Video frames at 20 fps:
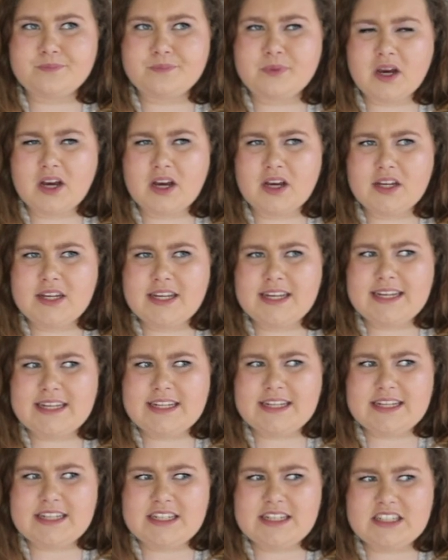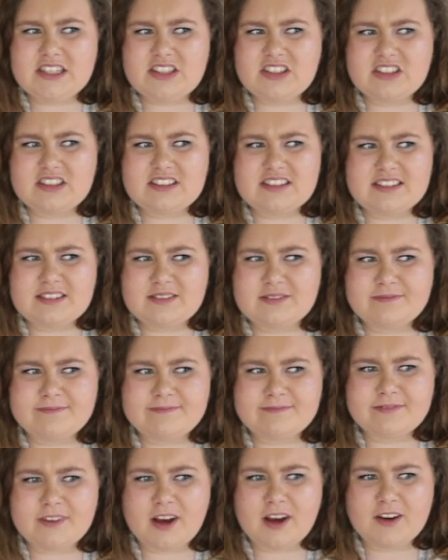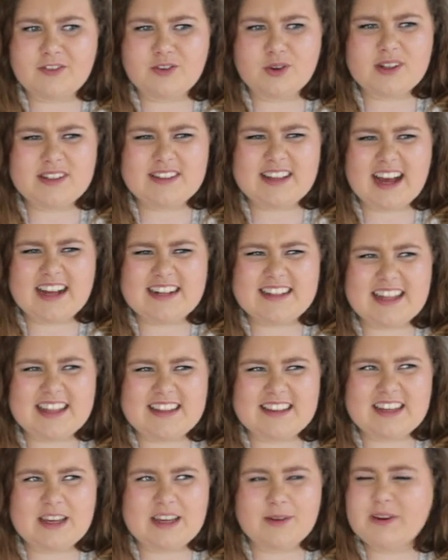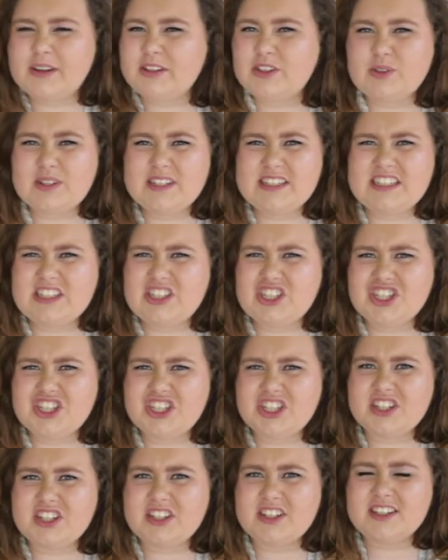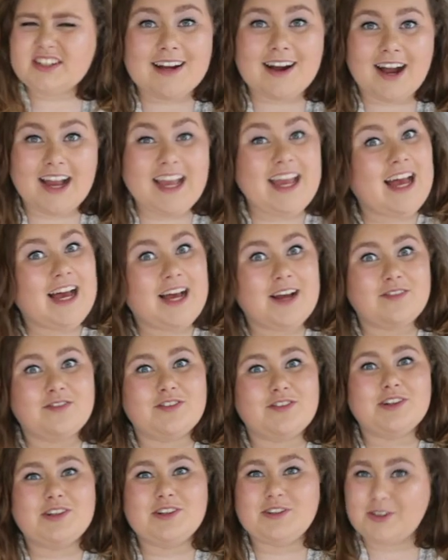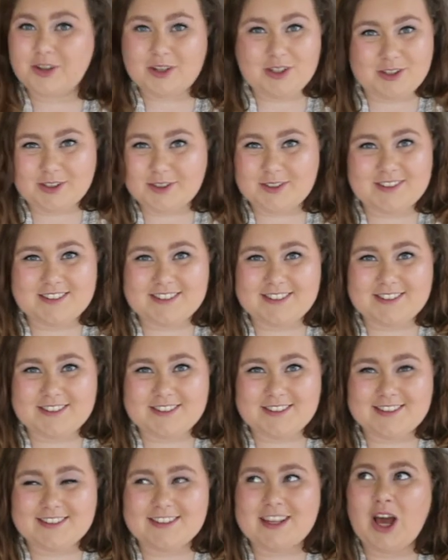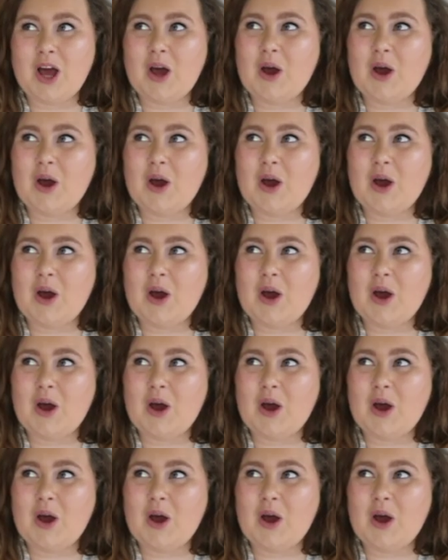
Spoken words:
but it's just, I've always had that thing about 22. I have no tonsils.